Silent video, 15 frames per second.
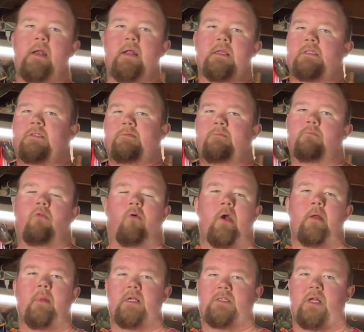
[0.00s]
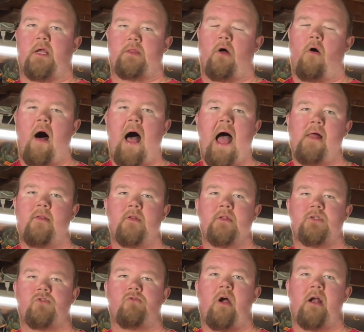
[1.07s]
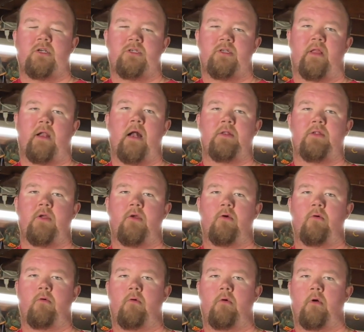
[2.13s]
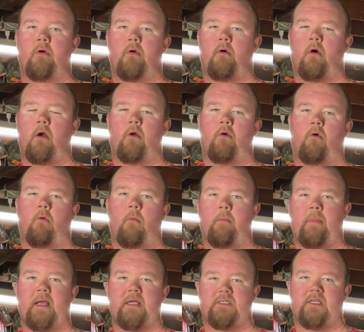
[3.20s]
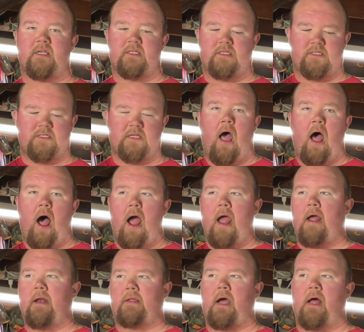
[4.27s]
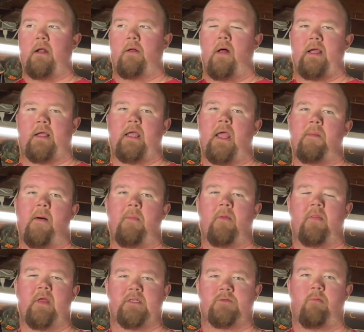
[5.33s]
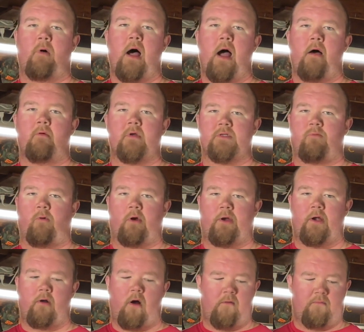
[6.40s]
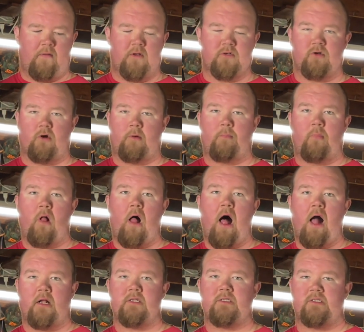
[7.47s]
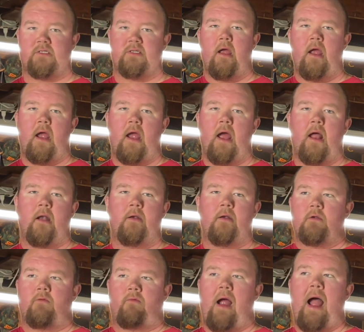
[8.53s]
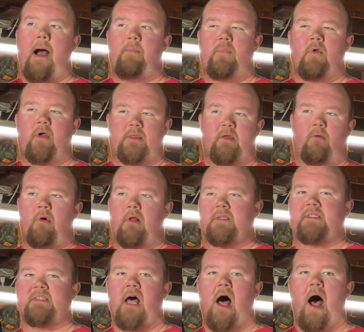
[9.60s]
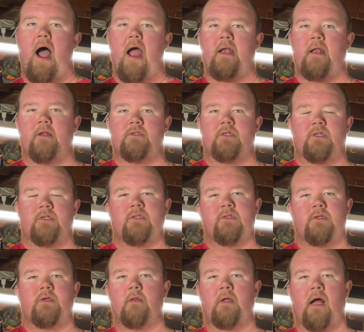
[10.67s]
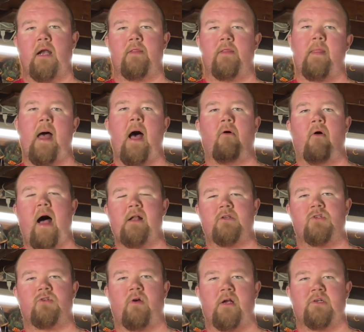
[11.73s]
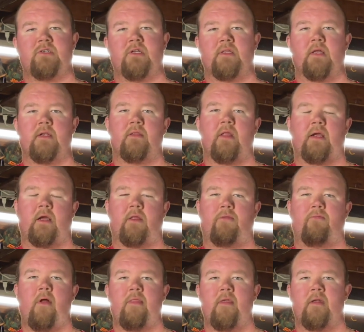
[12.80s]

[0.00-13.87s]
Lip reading: is pretty much like the lat stretch that I do on a normal basis. I had kind of like came up with this while I was working off of the jerk blocks and grabbed like the one side and just kind of did that lat stretch and did like a thread the